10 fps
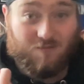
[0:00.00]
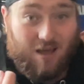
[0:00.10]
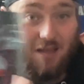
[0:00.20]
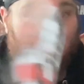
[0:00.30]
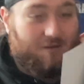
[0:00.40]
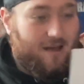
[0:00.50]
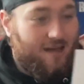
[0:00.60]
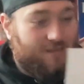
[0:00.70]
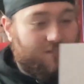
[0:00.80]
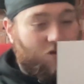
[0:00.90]
8
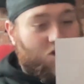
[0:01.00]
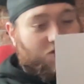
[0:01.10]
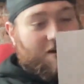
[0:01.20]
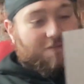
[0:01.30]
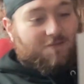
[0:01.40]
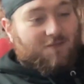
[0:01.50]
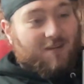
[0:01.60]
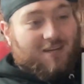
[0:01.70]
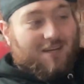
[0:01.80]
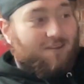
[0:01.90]
autograph.
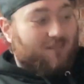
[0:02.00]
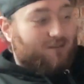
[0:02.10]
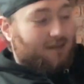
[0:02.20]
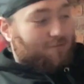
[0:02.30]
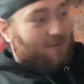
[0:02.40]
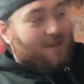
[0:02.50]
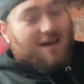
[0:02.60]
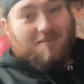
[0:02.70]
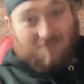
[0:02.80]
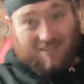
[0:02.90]
So I was happy with that.